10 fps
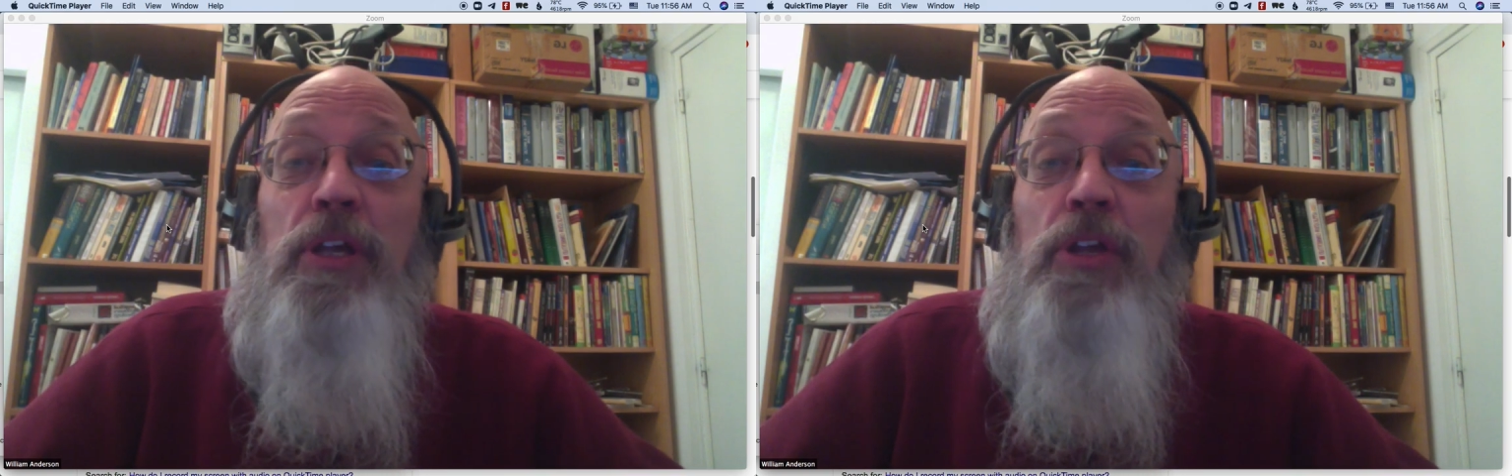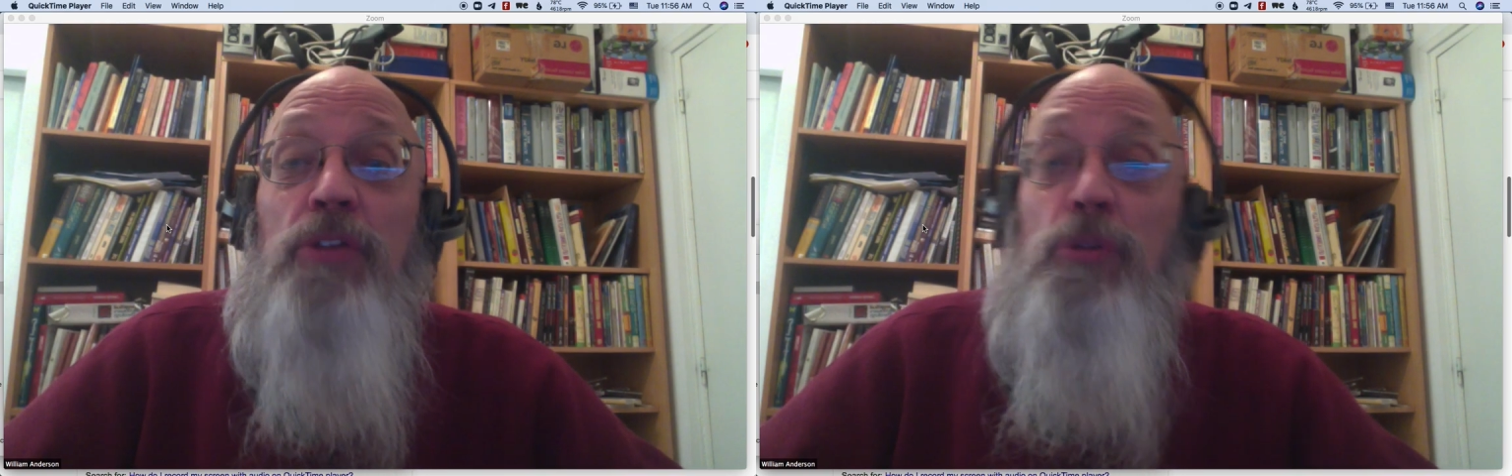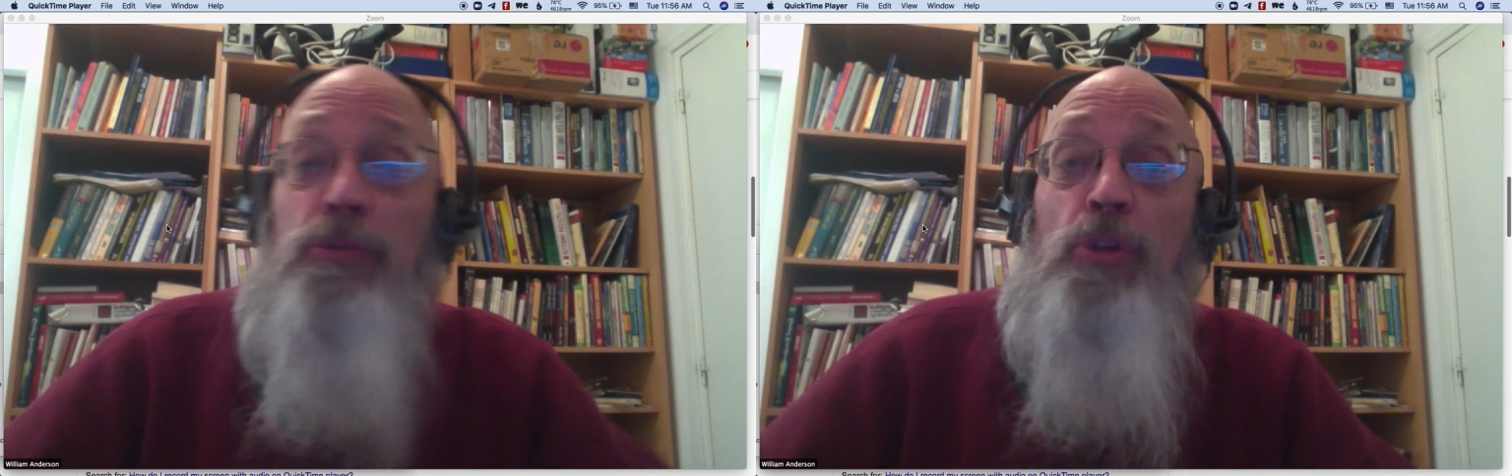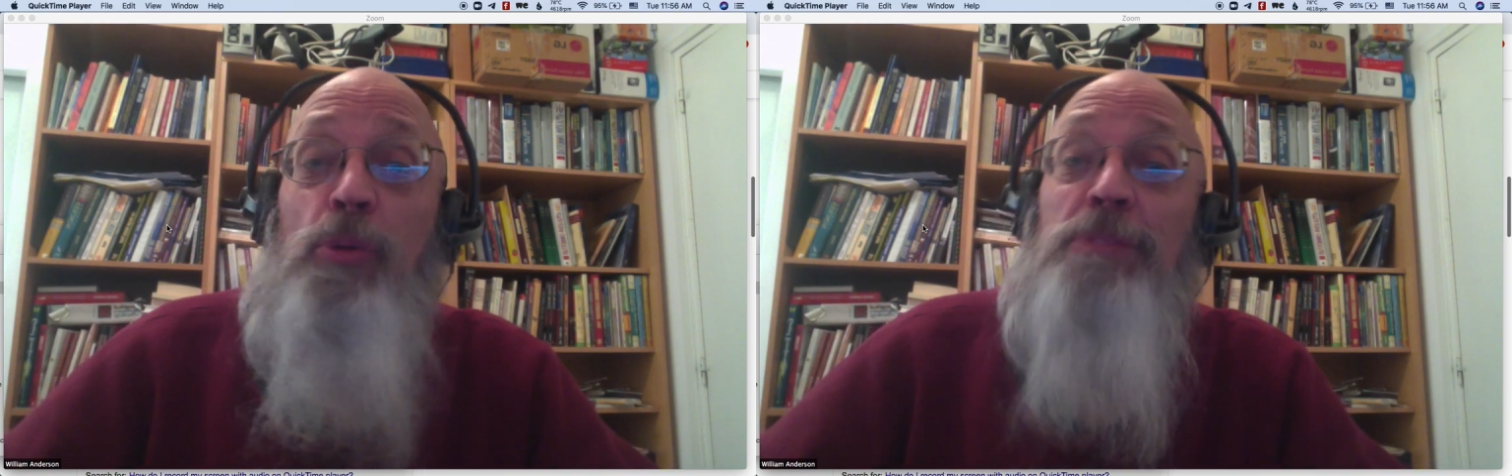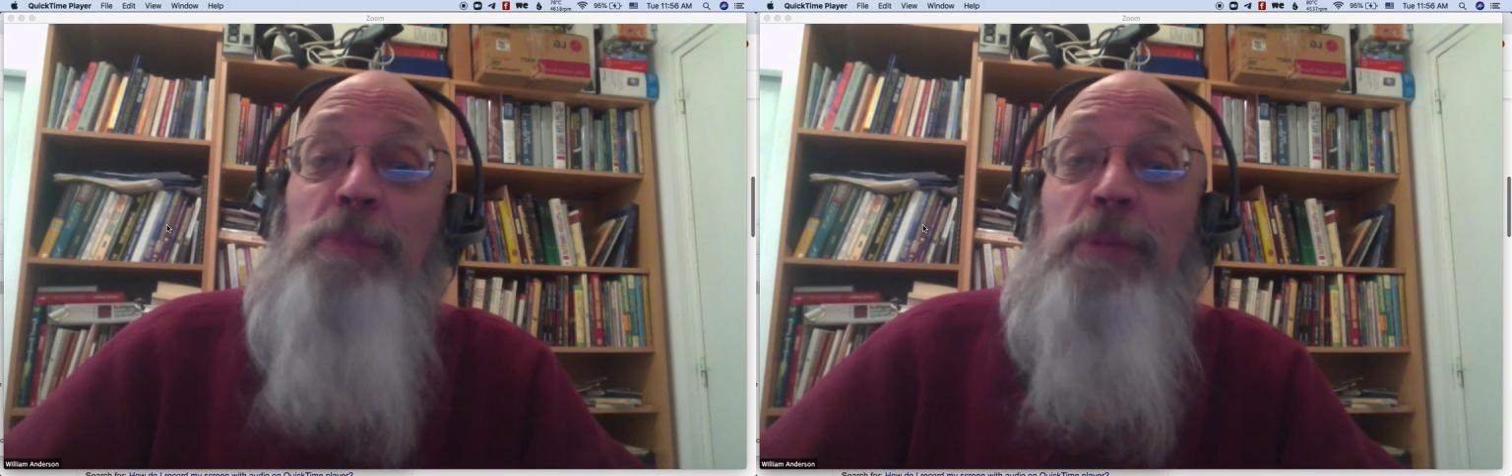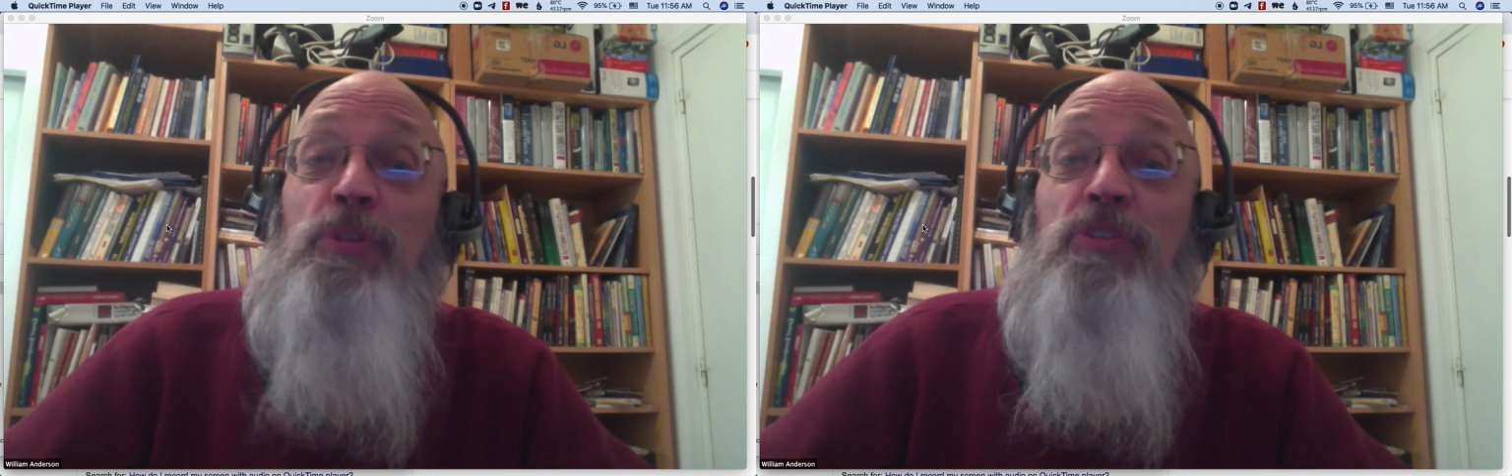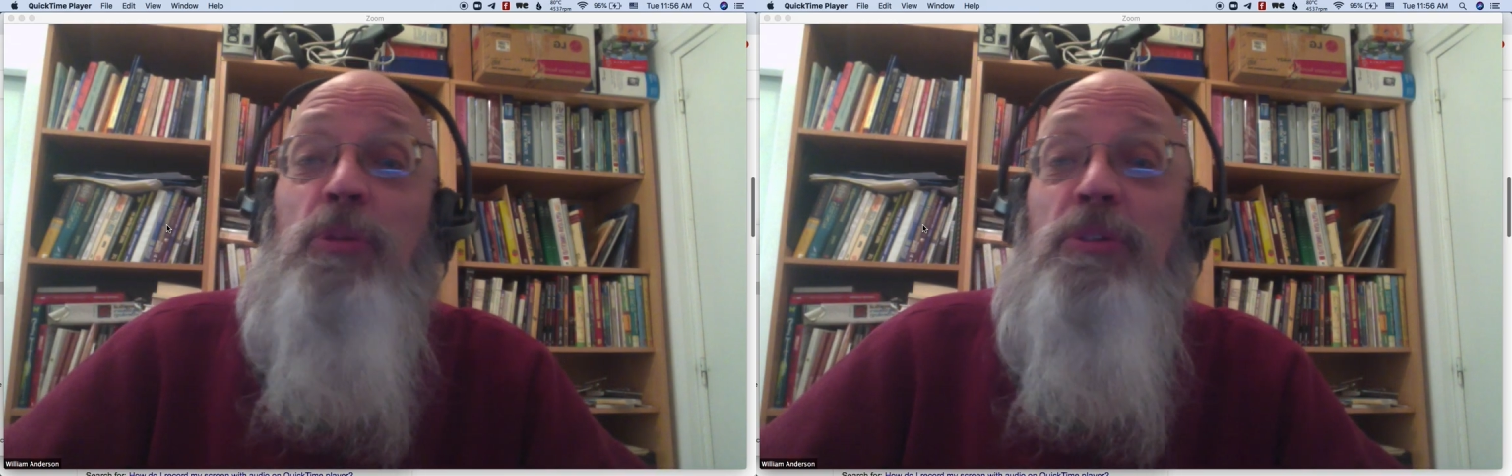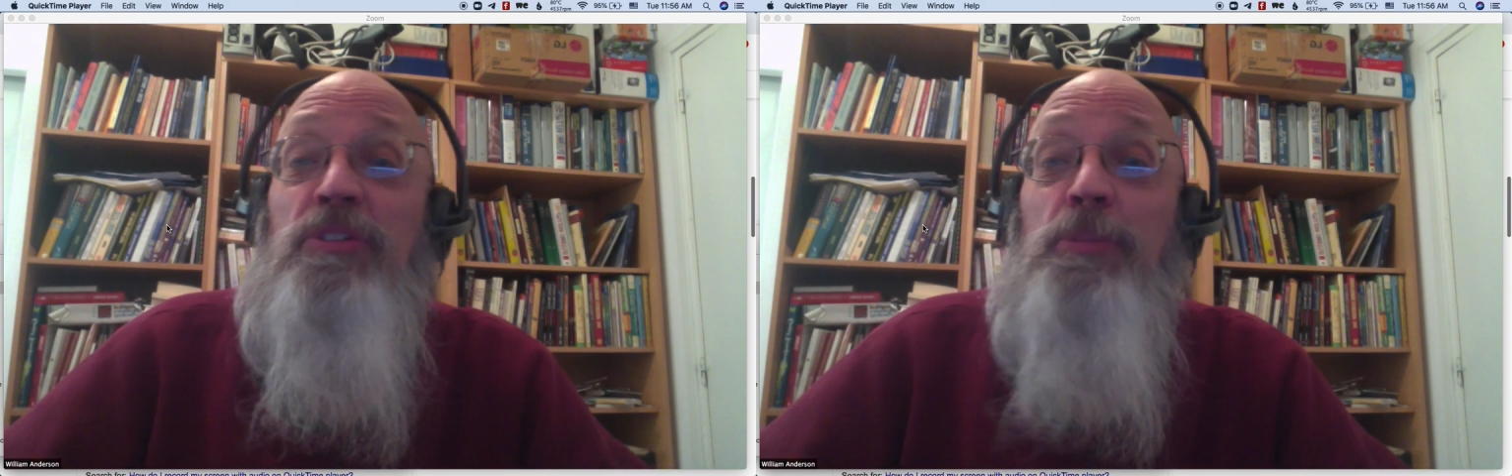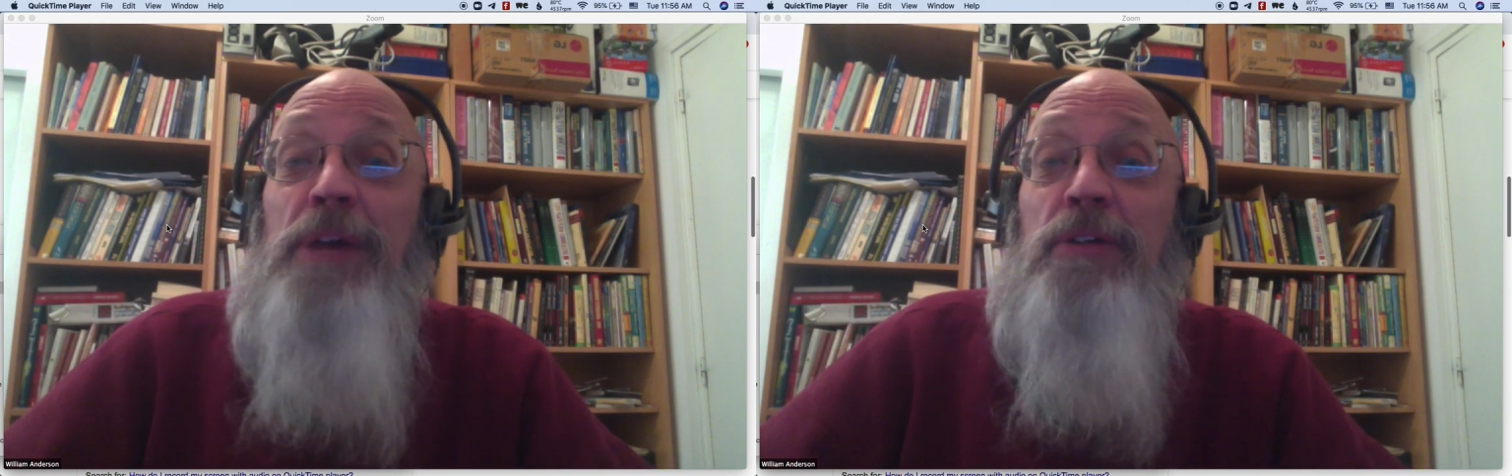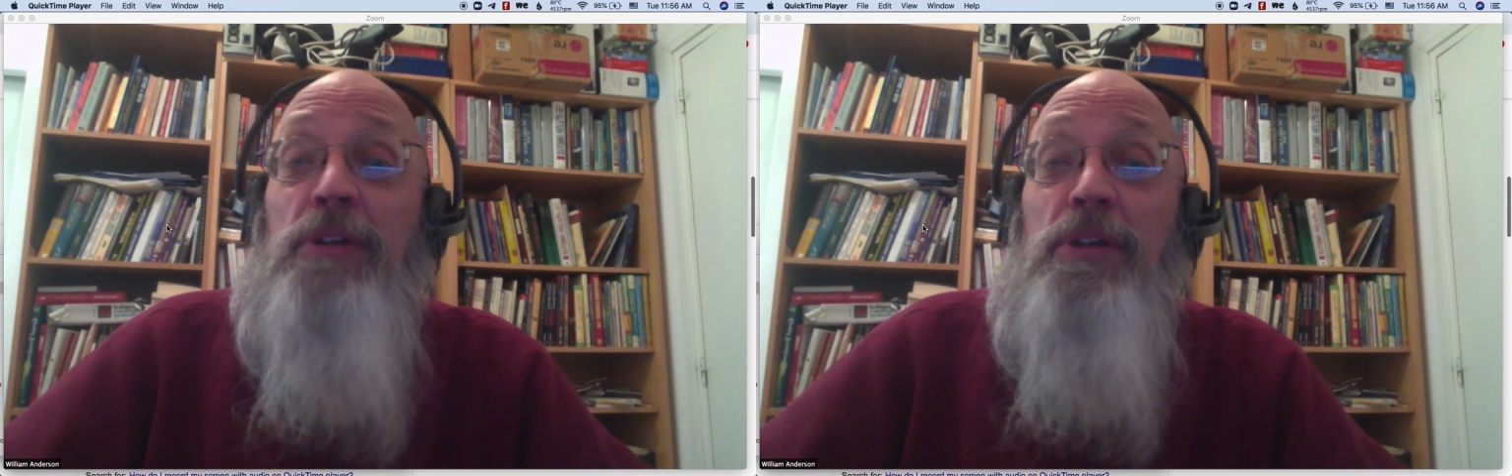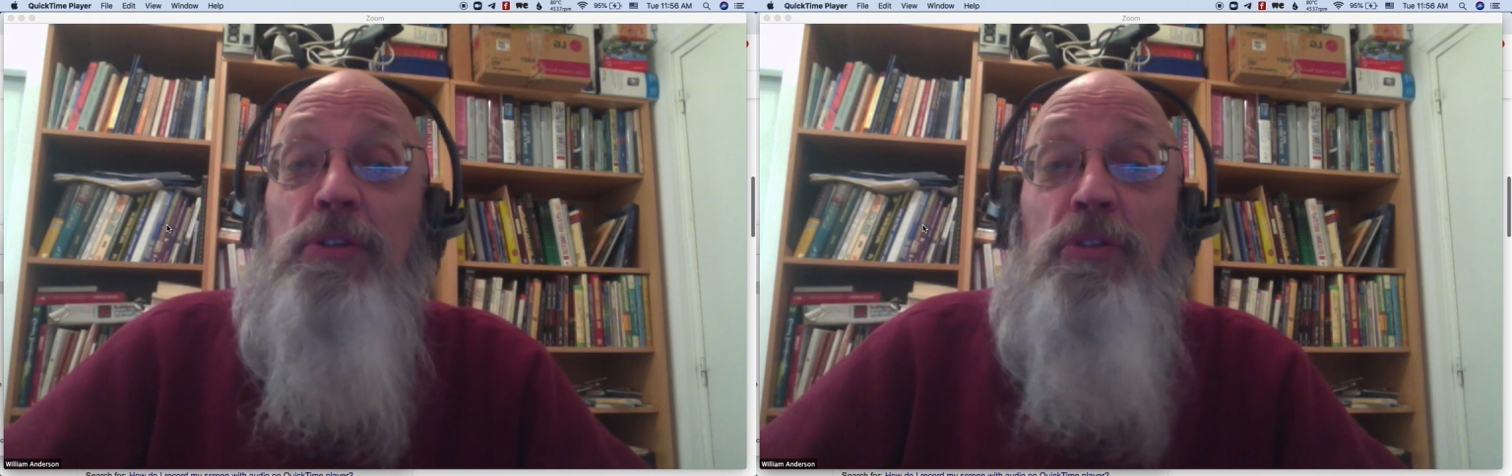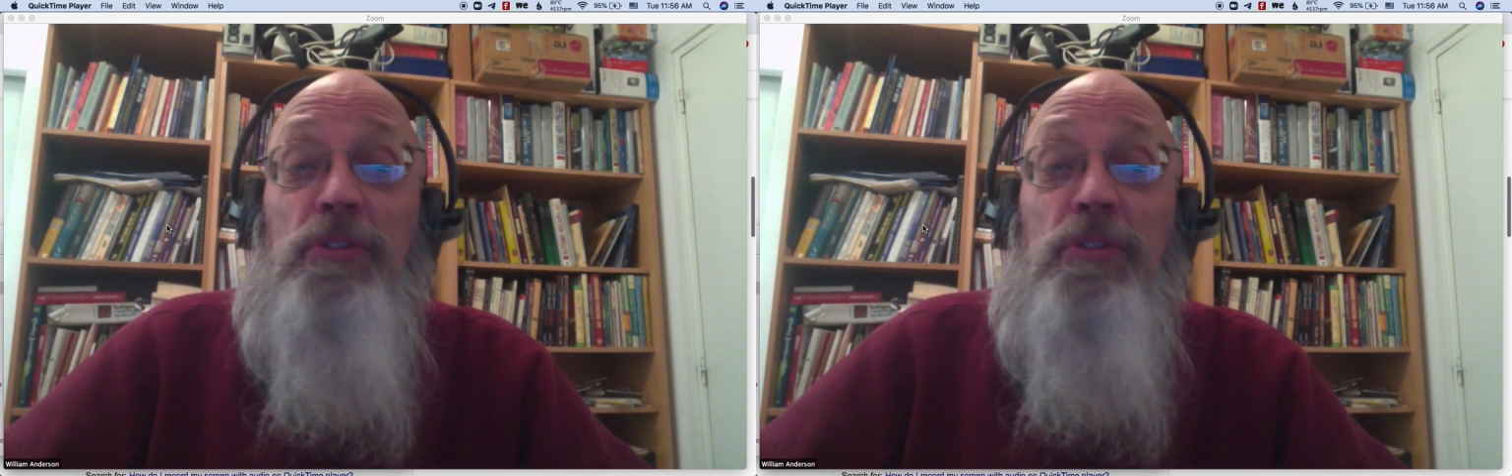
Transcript: So if you don't want people to see what's in the background,